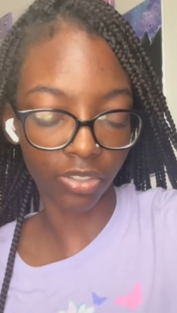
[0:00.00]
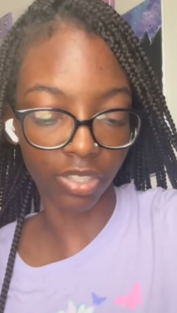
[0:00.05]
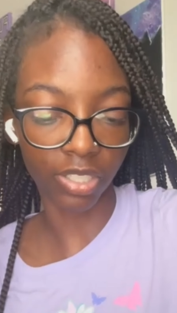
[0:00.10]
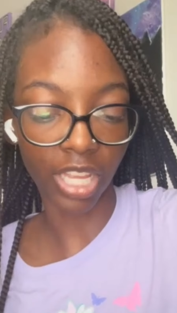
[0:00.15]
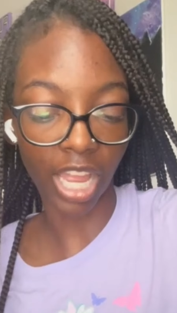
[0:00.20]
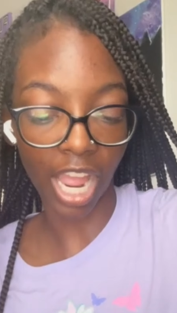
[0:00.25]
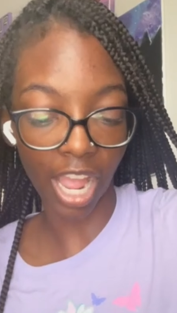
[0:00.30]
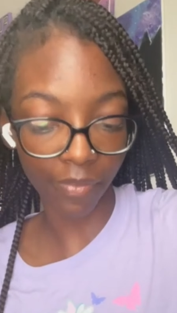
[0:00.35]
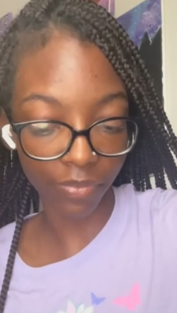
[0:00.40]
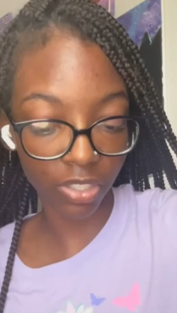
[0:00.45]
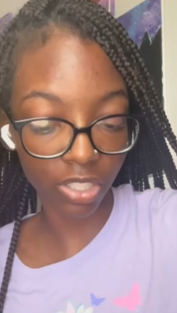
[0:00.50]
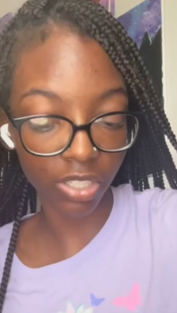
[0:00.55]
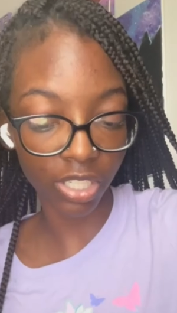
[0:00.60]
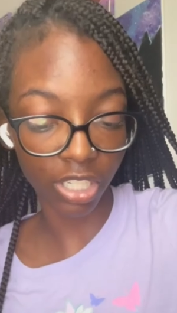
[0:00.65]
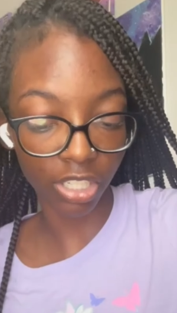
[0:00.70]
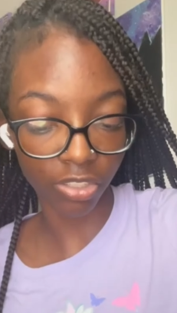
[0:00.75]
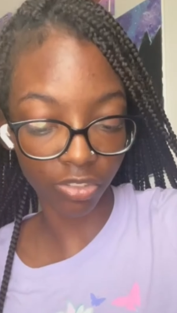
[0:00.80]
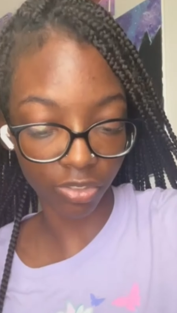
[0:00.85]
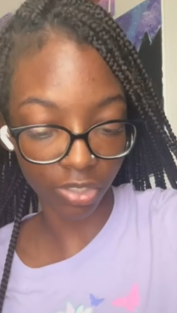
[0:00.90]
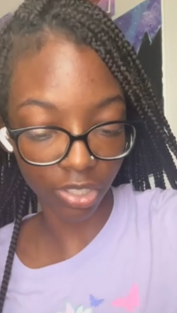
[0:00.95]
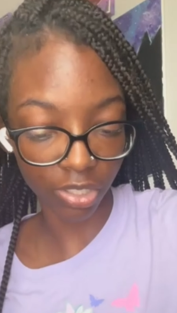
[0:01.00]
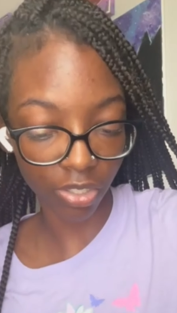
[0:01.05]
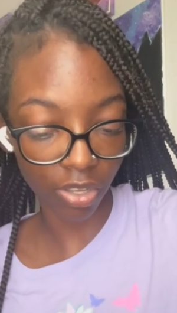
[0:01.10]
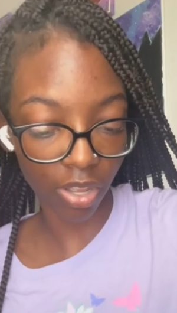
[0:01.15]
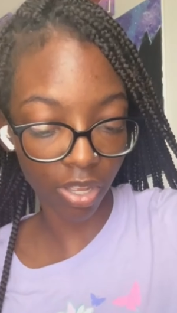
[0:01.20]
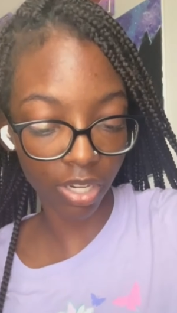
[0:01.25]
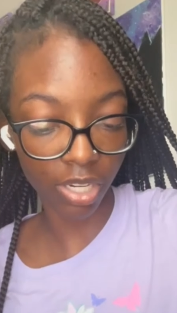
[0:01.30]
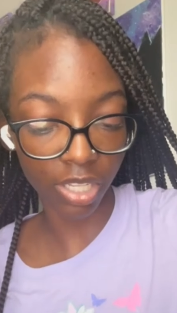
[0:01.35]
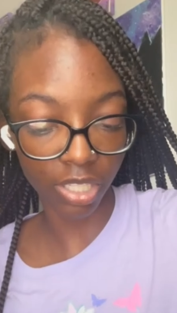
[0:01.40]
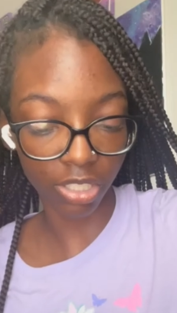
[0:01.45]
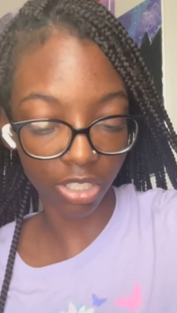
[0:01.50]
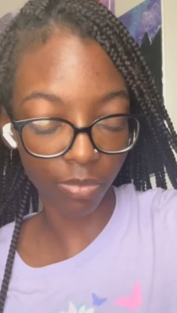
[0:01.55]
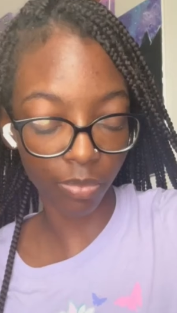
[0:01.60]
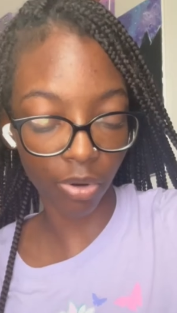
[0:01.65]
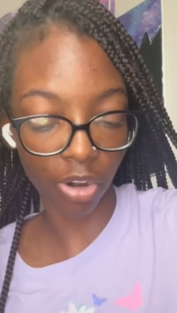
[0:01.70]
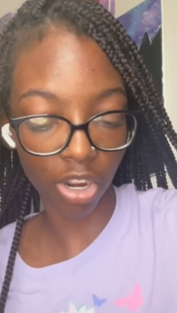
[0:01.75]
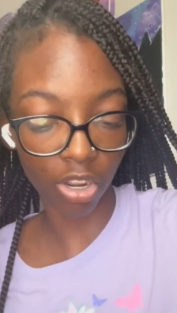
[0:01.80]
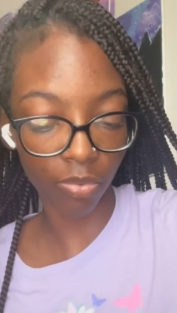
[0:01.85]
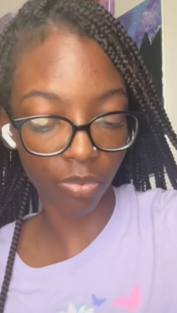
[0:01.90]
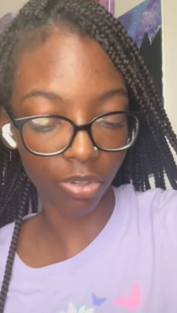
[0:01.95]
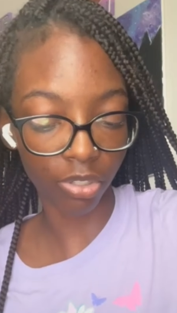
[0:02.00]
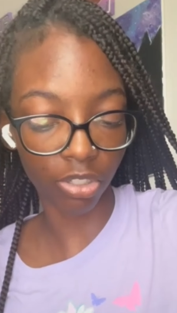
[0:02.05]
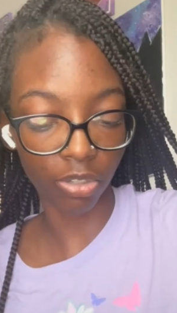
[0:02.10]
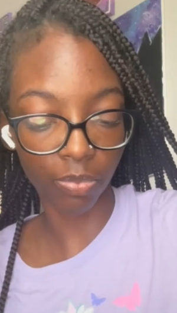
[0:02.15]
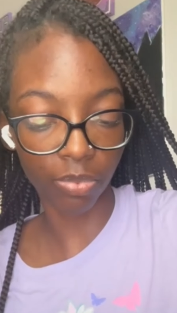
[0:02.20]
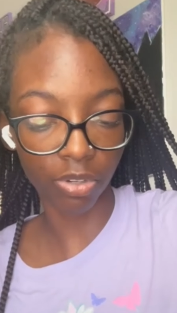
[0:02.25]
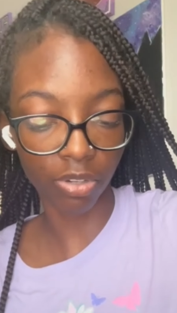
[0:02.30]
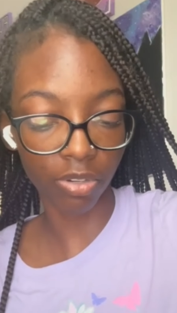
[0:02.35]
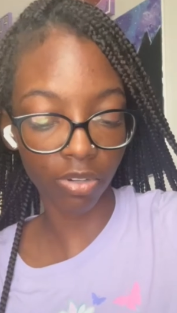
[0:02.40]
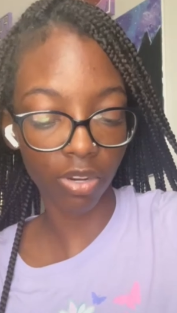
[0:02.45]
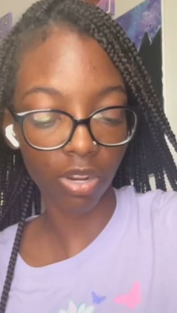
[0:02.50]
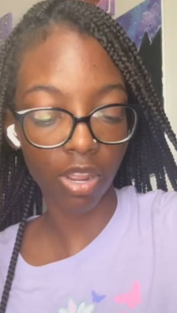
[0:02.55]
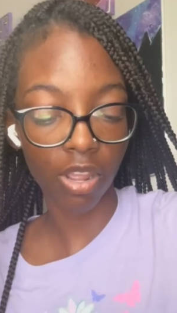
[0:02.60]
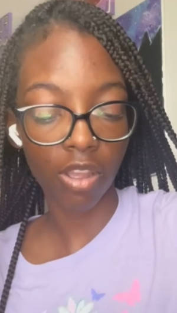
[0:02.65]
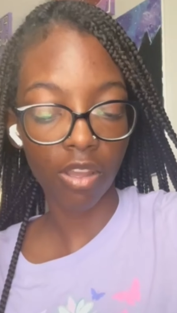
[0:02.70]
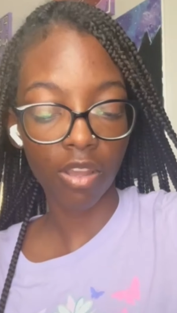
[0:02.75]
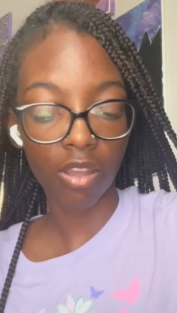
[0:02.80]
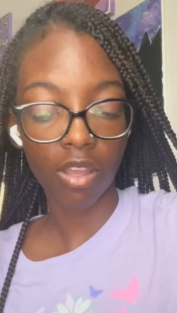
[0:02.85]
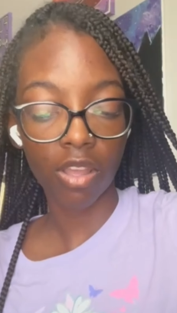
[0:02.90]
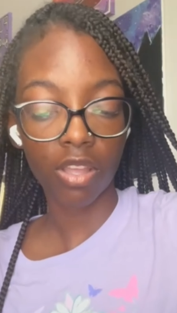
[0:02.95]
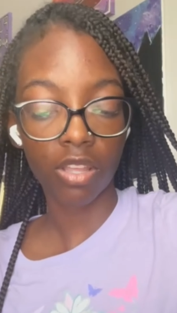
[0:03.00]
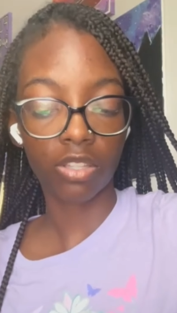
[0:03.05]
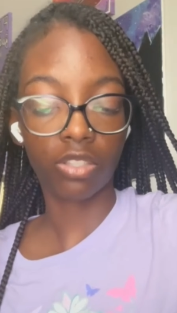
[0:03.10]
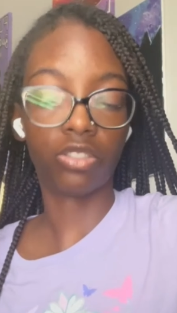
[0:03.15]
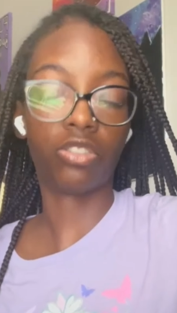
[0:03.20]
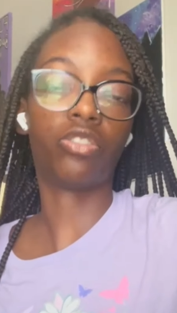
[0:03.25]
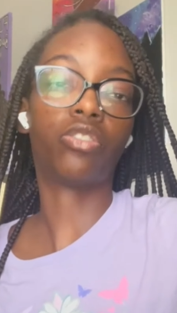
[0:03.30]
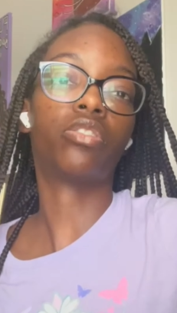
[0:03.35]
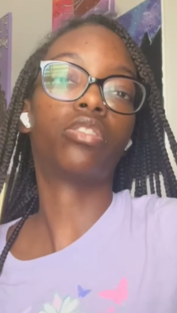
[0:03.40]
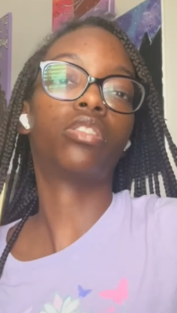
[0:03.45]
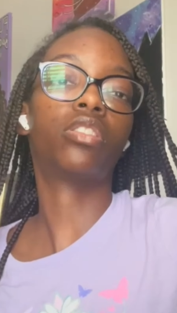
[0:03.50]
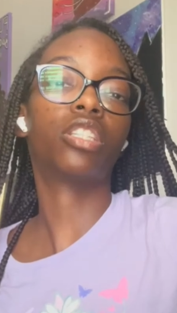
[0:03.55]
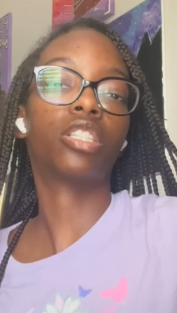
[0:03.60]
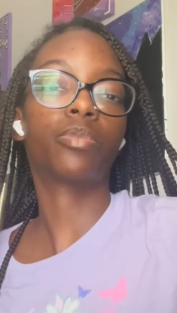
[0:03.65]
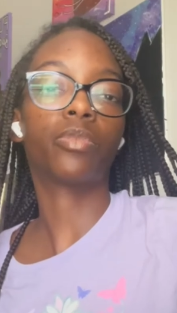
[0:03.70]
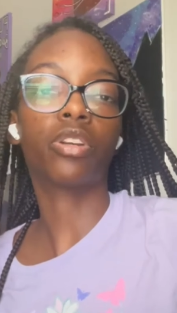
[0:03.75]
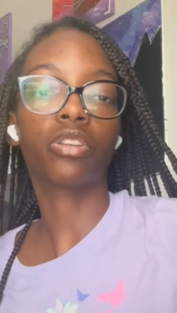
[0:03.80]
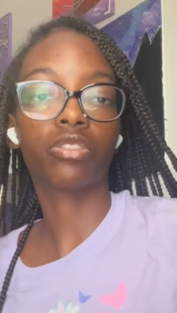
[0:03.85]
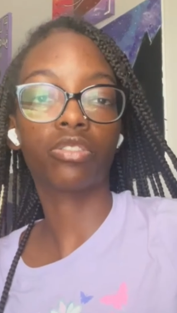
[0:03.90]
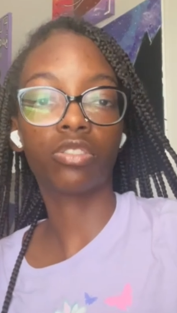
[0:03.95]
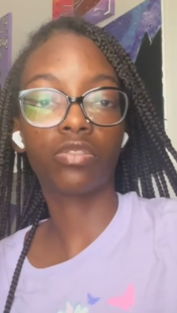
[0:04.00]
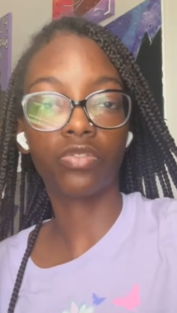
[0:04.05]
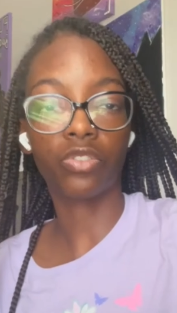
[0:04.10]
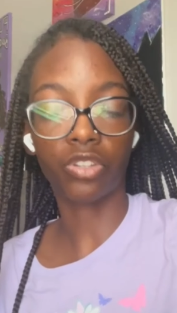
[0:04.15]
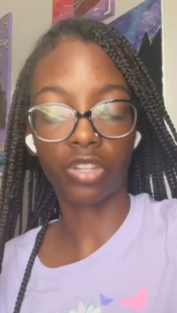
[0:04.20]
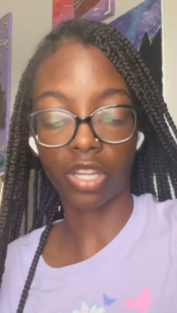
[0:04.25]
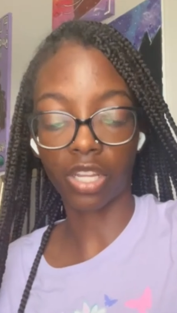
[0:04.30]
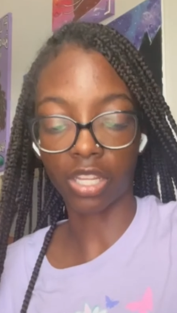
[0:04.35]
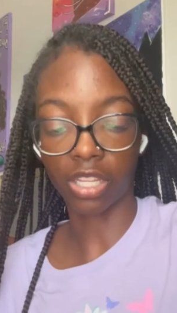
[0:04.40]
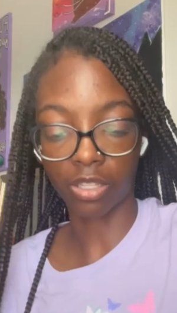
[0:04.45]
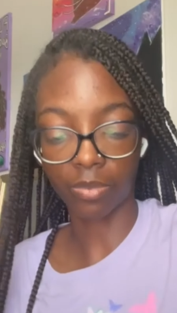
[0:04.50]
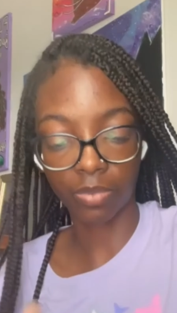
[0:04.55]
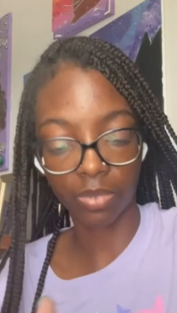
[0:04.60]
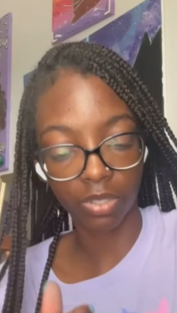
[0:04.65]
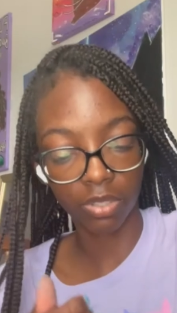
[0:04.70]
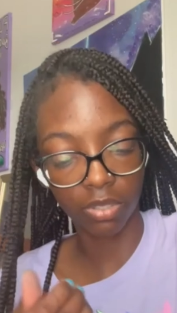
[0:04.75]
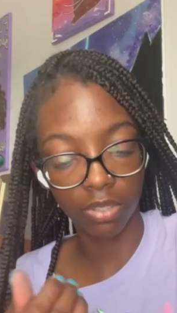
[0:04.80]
have to increase on, is the part where you put your stitch markers for your hips.